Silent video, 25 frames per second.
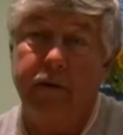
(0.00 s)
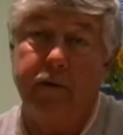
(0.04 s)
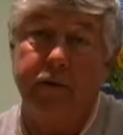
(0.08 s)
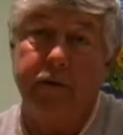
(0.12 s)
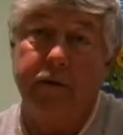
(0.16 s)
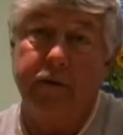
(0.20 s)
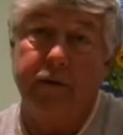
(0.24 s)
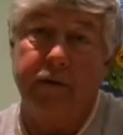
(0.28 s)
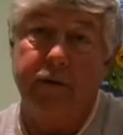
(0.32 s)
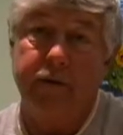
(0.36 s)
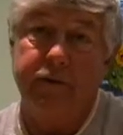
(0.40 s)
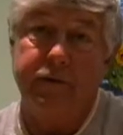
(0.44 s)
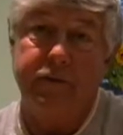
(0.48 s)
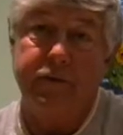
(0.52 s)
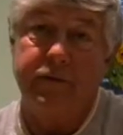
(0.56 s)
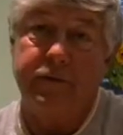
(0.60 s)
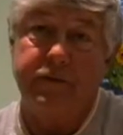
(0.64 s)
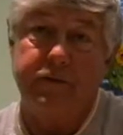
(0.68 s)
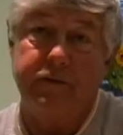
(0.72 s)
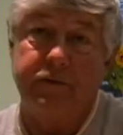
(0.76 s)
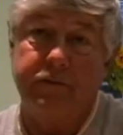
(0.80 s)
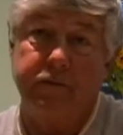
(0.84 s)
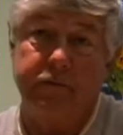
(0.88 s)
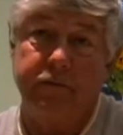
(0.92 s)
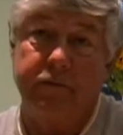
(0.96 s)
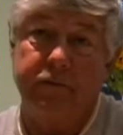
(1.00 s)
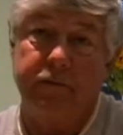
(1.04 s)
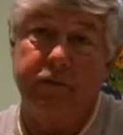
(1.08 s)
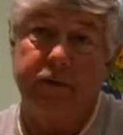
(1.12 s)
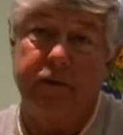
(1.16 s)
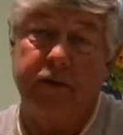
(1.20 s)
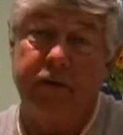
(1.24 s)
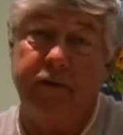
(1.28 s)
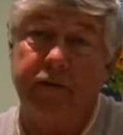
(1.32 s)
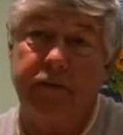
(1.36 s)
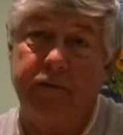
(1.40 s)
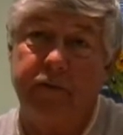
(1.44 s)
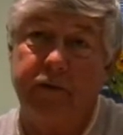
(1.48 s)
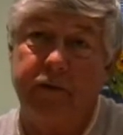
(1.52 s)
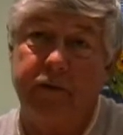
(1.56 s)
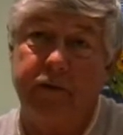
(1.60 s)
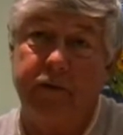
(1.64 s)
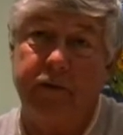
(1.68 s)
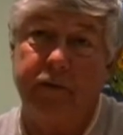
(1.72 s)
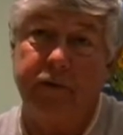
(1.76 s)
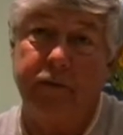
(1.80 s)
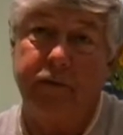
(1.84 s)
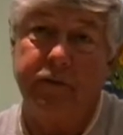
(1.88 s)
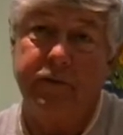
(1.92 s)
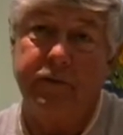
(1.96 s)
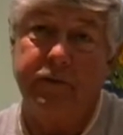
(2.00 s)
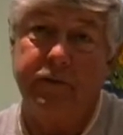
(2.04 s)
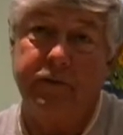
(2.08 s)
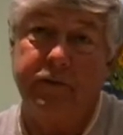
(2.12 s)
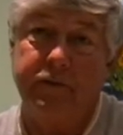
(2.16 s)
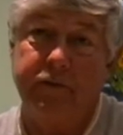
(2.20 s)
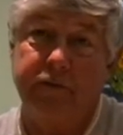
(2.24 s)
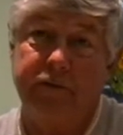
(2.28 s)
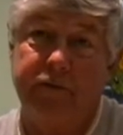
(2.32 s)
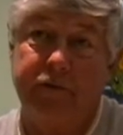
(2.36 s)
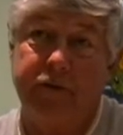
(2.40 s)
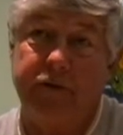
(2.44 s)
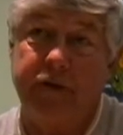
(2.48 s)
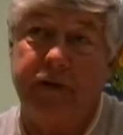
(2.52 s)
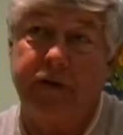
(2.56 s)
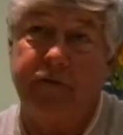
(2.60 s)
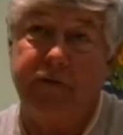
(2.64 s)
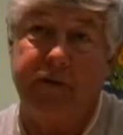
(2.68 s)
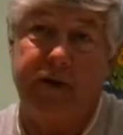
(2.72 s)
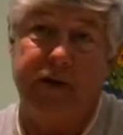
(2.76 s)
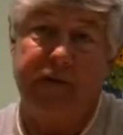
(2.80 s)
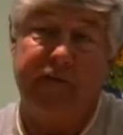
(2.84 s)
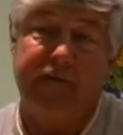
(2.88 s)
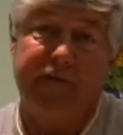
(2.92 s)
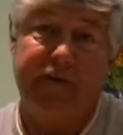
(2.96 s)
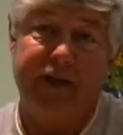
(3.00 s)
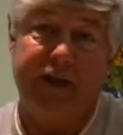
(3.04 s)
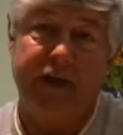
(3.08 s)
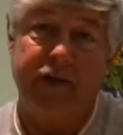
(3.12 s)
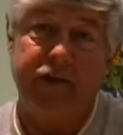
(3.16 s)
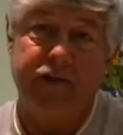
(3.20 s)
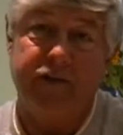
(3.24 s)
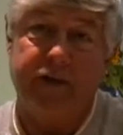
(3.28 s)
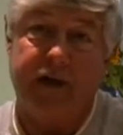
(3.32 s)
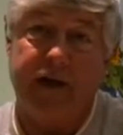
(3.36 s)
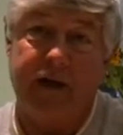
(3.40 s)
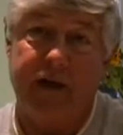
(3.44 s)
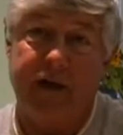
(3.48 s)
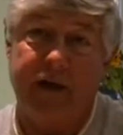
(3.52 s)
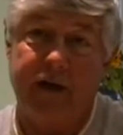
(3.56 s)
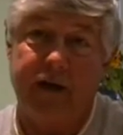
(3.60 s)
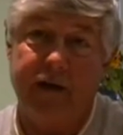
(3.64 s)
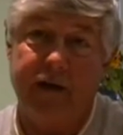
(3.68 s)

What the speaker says: Well, it was if you can get around a flat track.